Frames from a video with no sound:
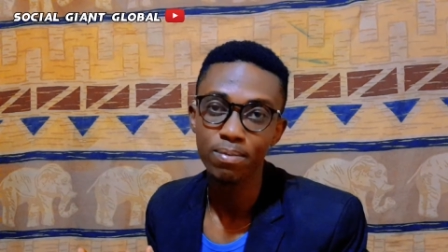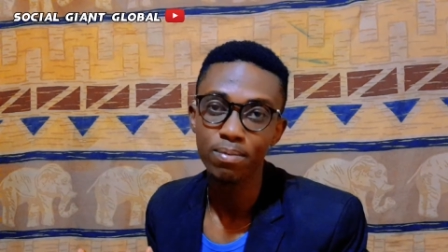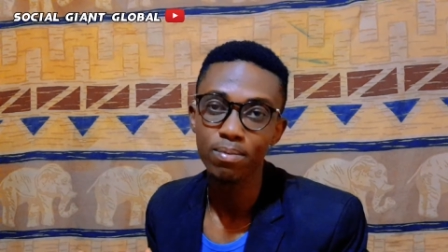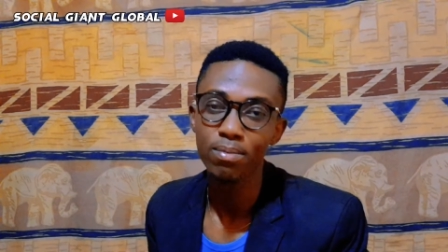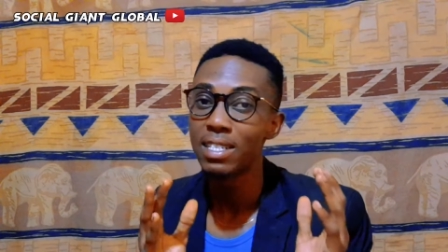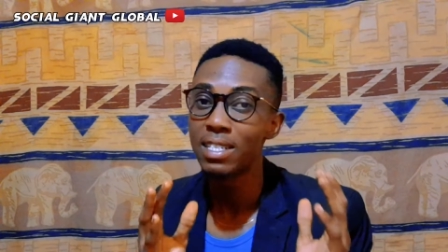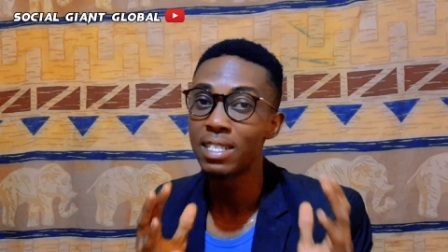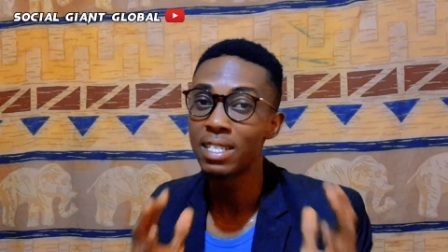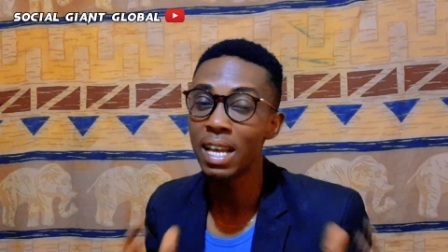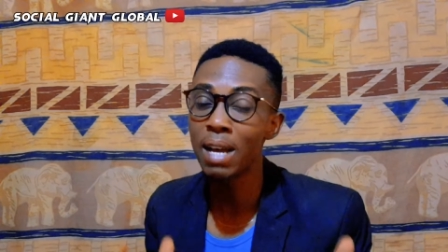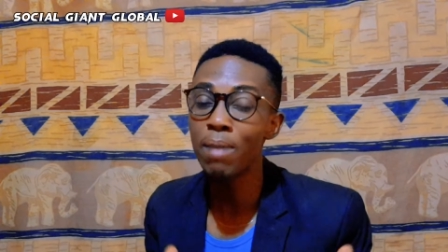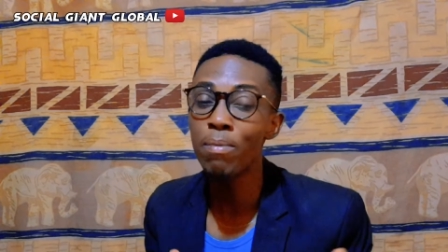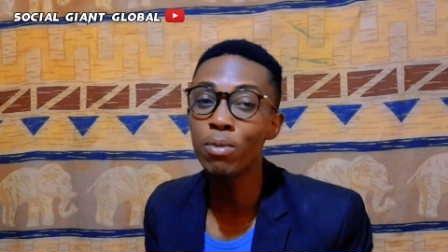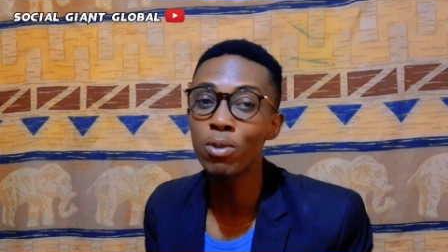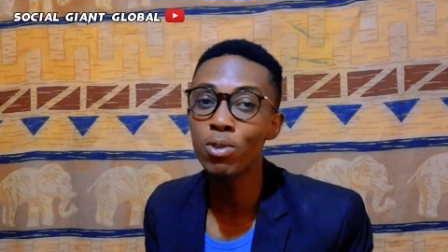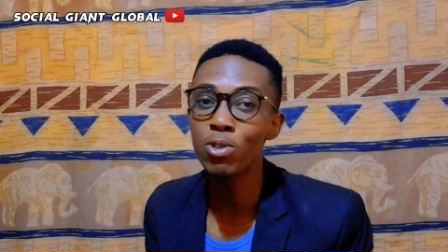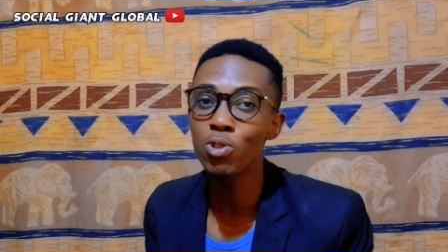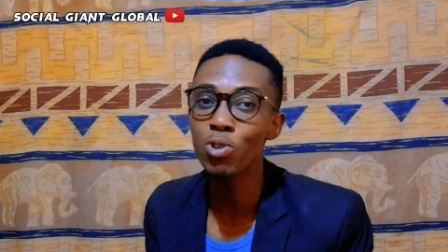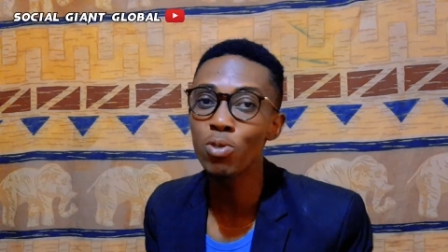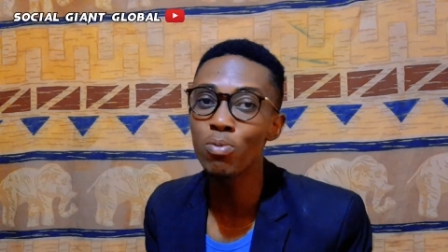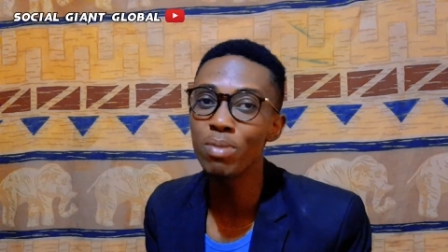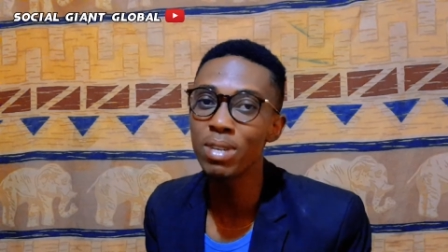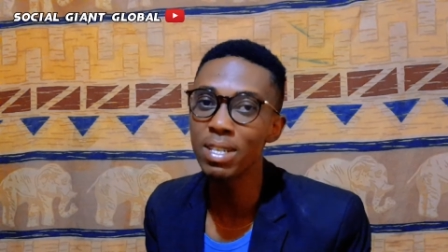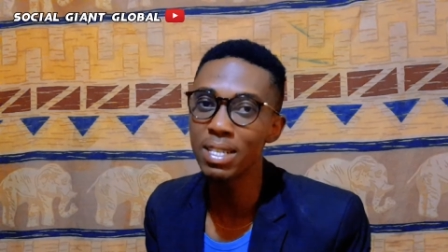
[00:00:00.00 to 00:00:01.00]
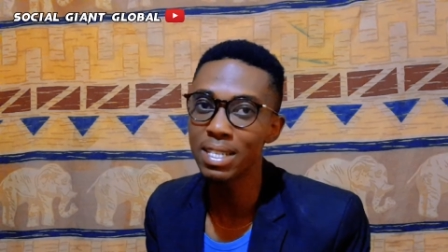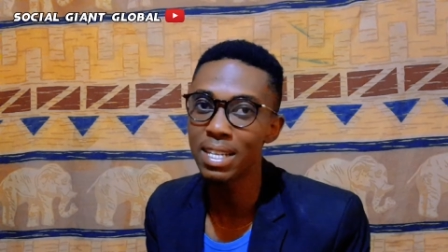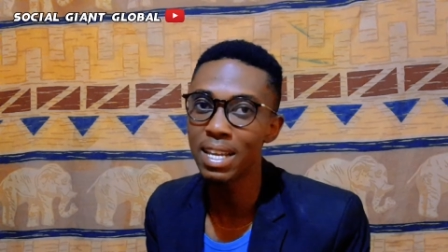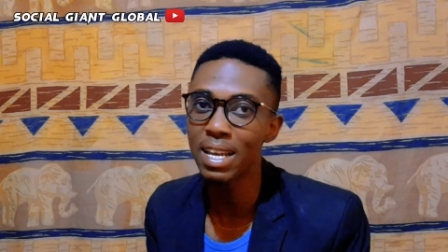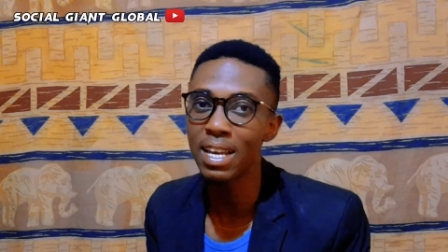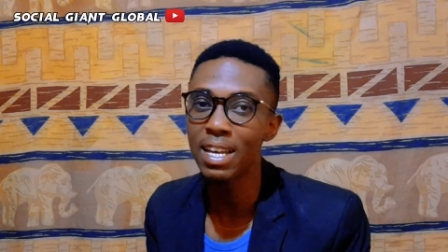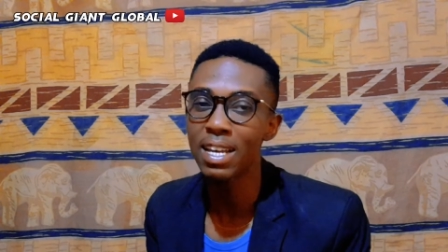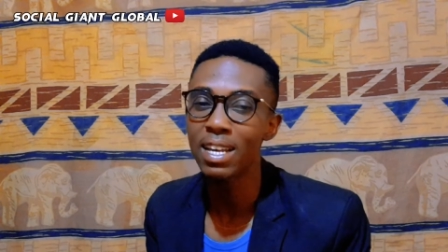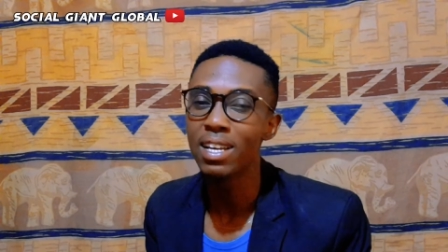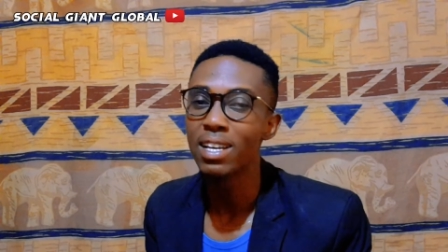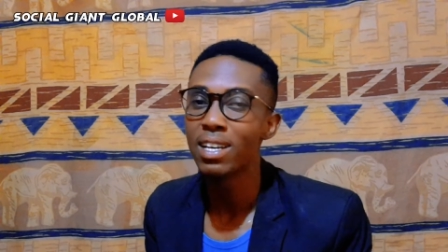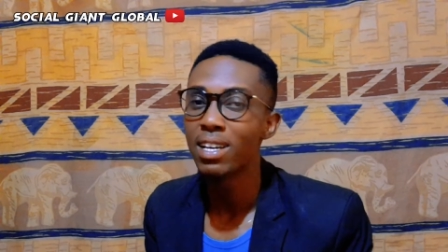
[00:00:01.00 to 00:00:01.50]
Some also may
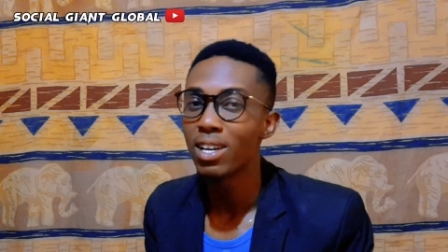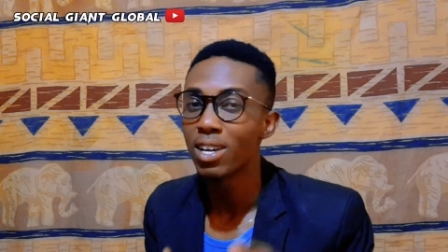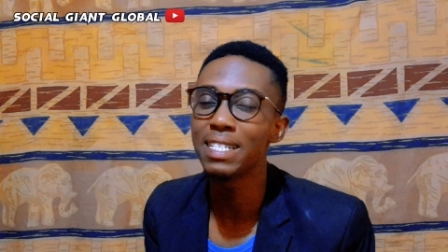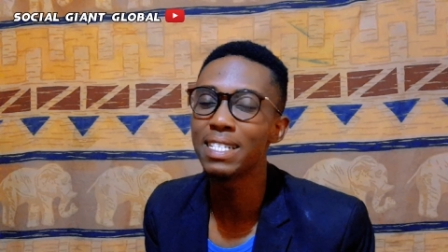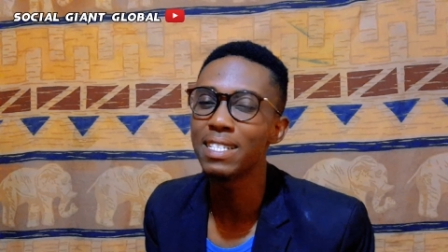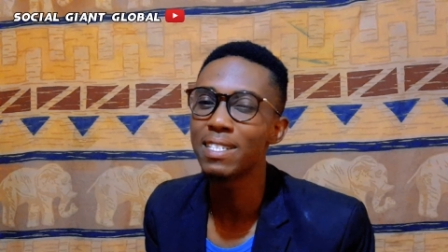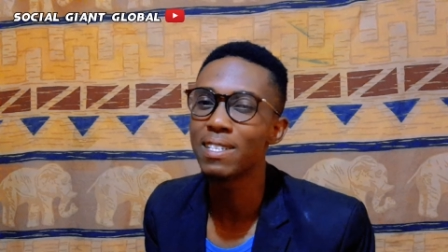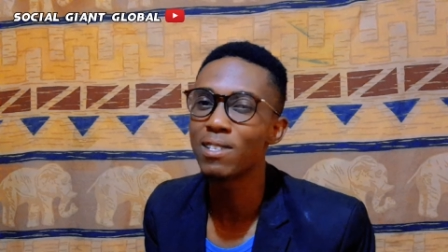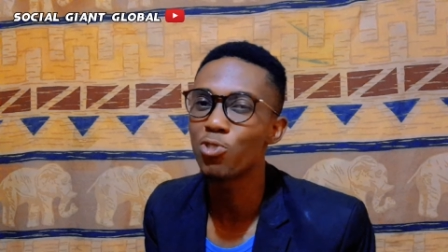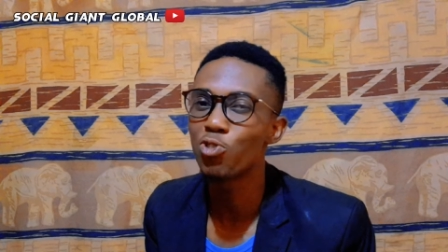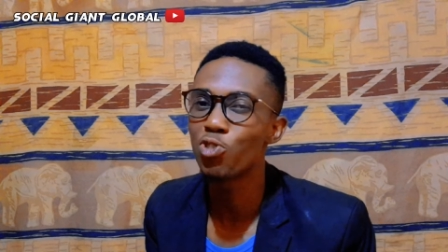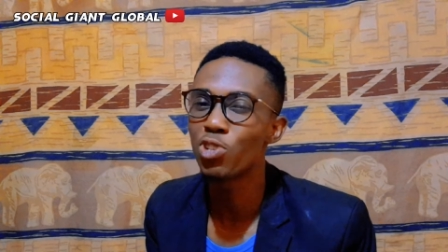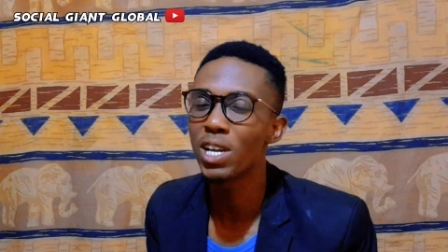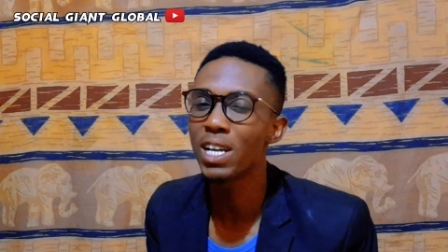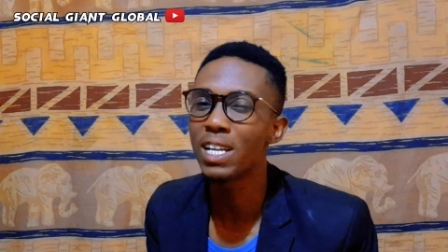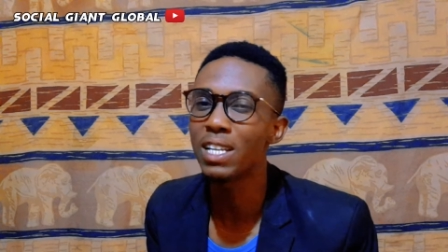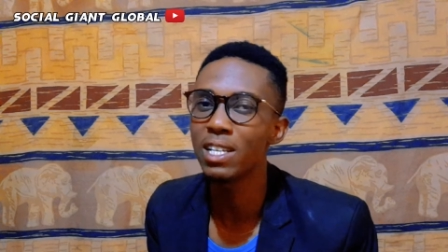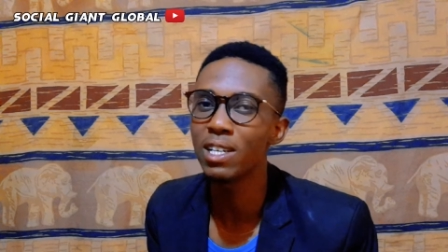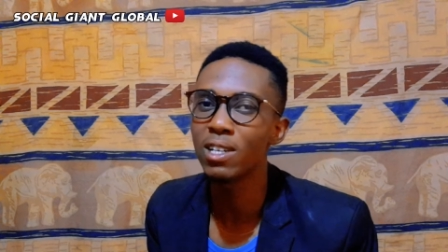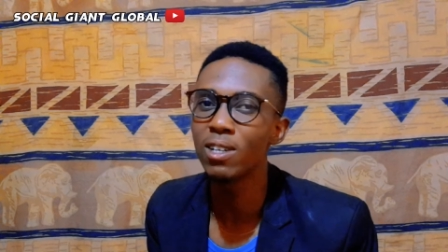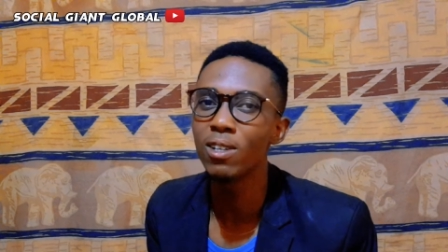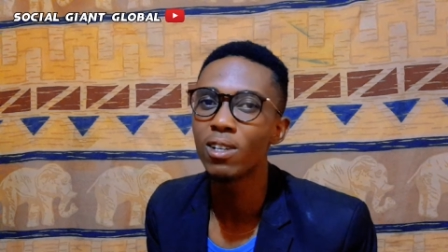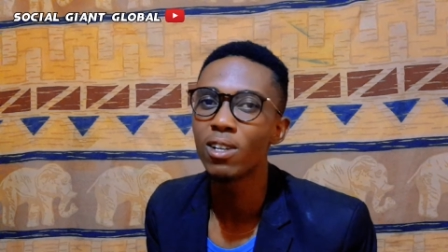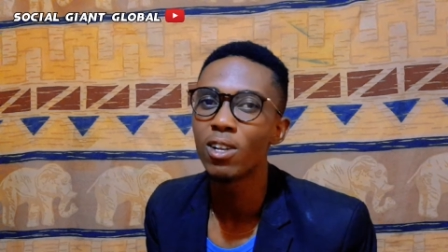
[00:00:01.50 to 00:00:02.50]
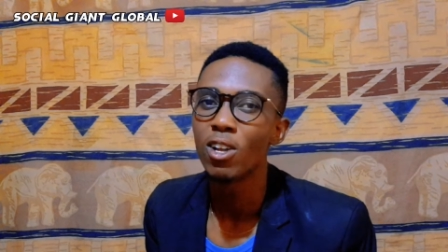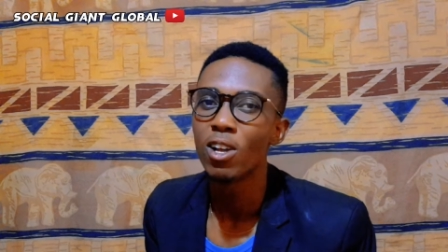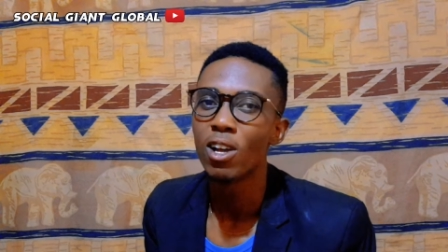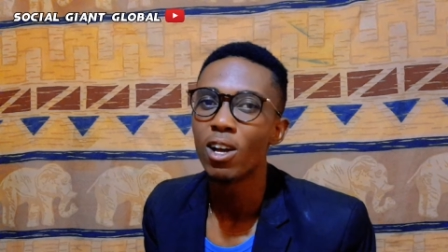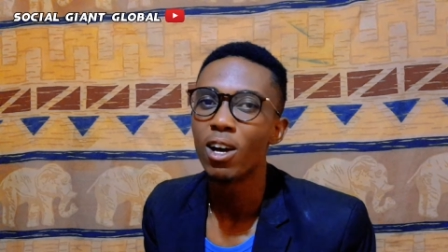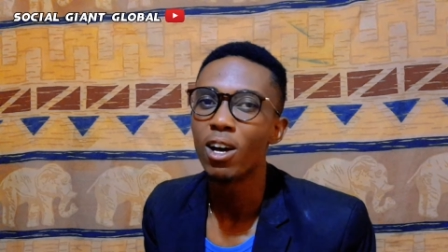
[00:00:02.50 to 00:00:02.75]
say it is a channel